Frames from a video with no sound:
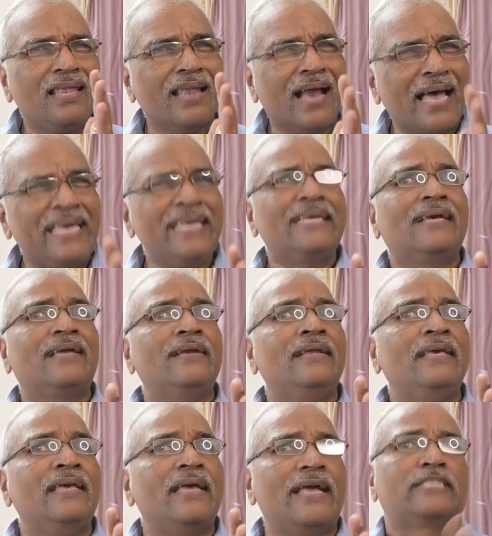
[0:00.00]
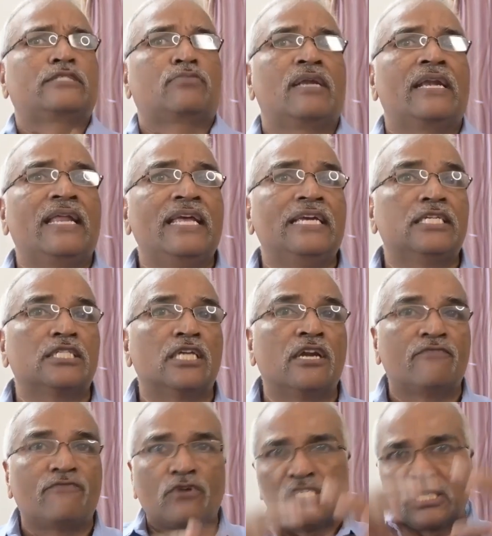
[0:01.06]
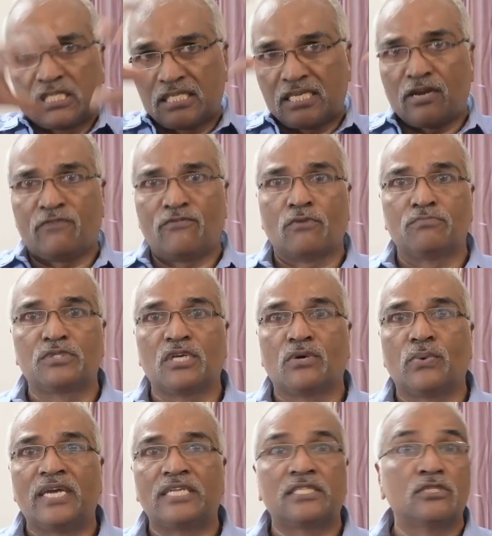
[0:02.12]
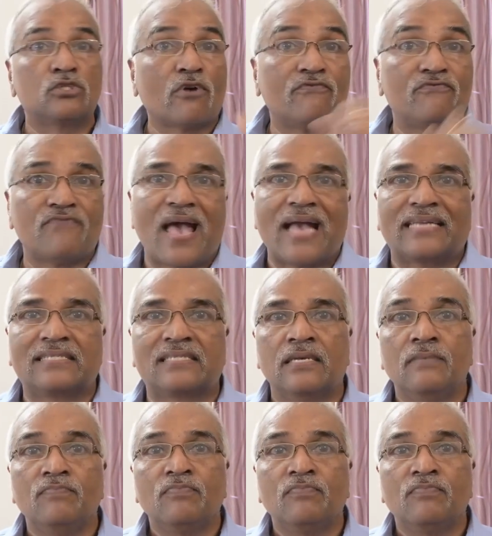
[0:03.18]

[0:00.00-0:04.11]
likely explanation for a set of observations or facts.